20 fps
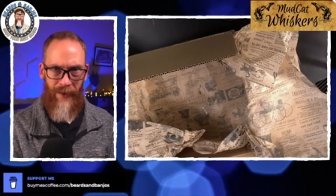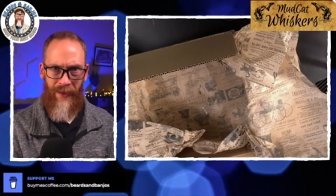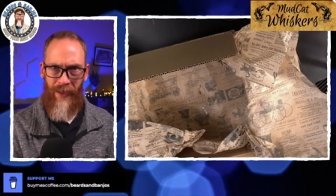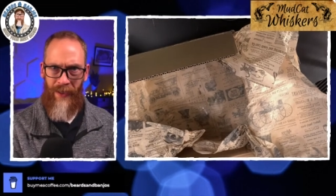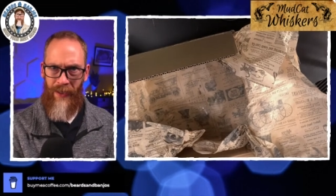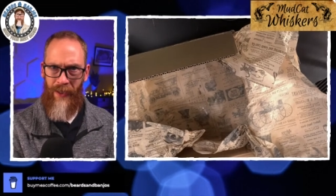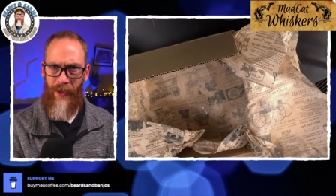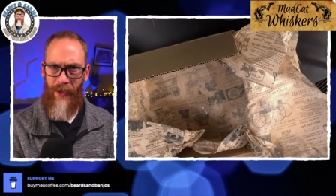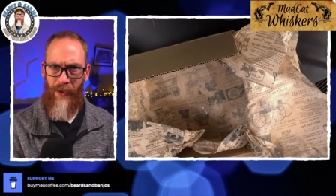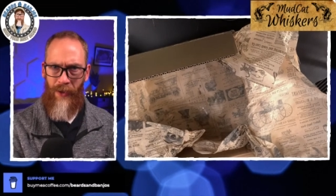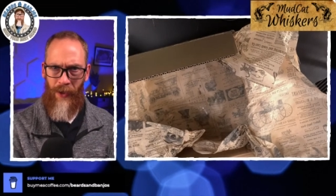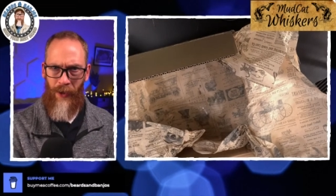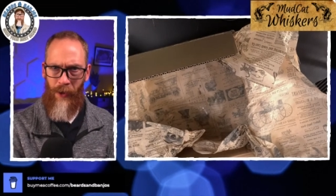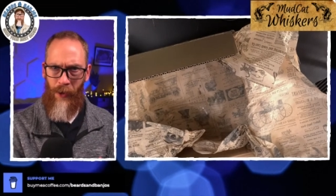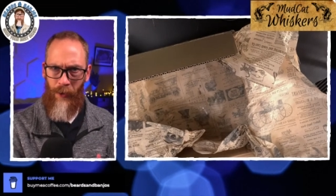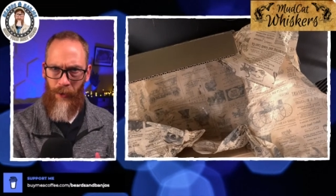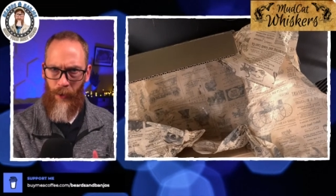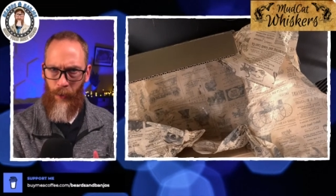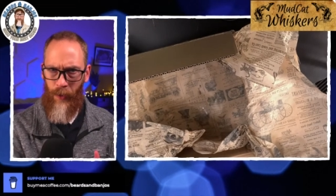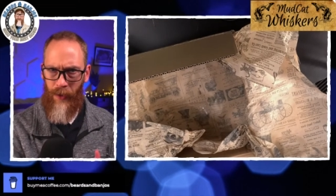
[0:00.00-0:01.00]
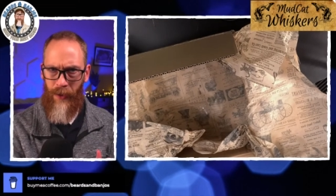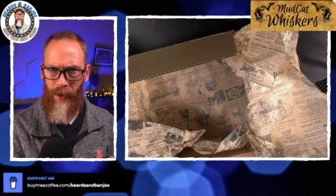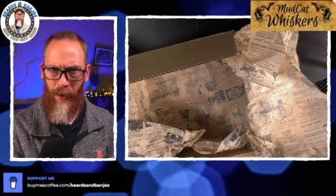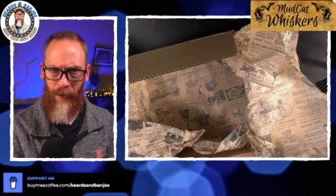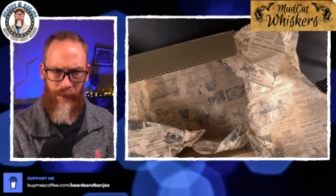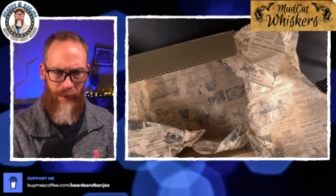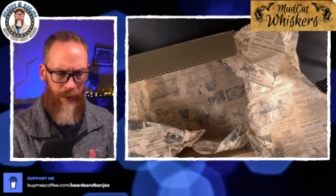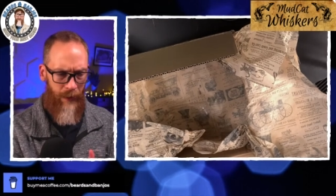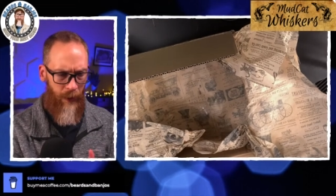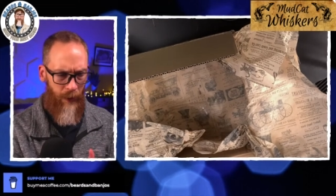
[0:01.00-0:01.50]
conditioned longer with the
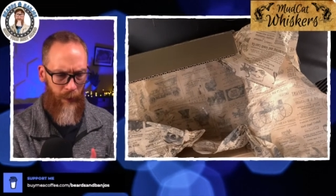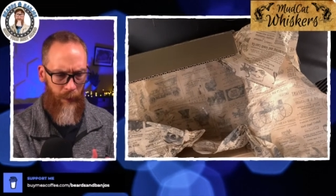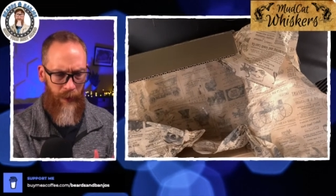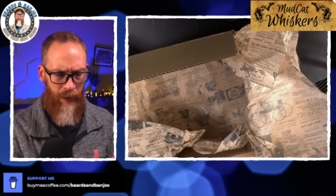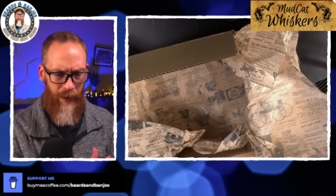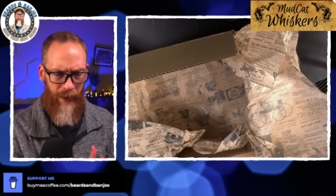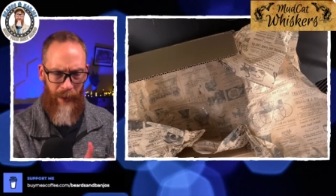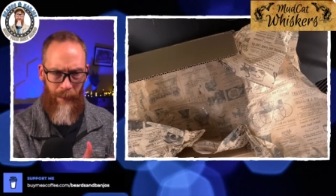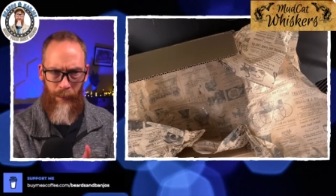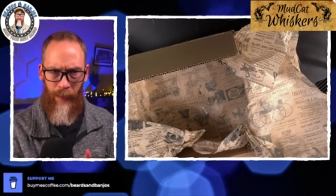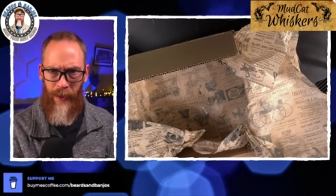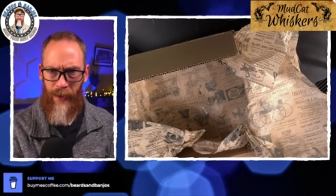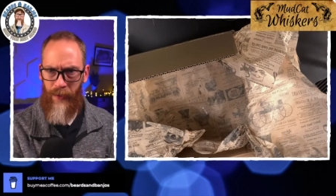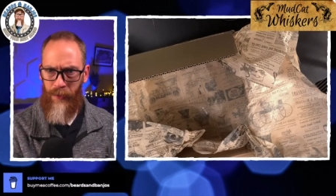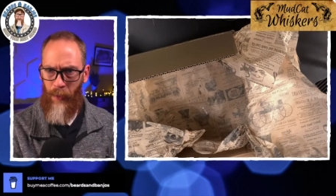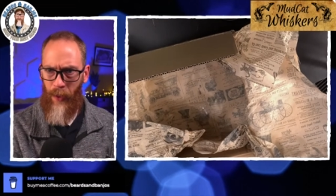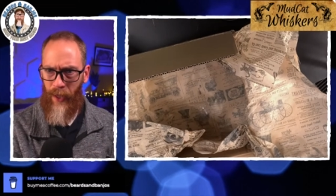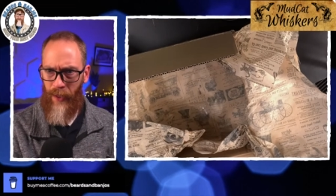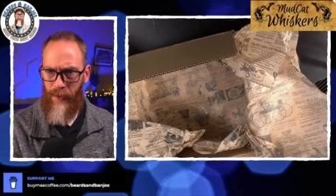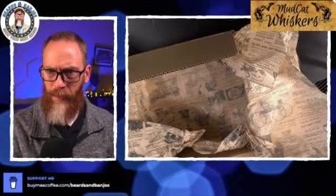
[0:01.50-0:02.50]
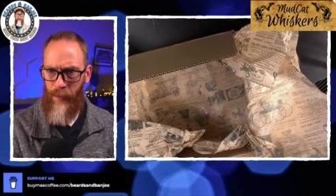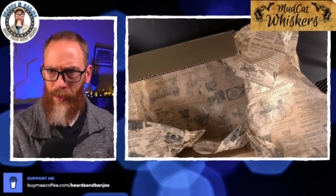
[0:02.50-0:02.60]
little bit of that beeswax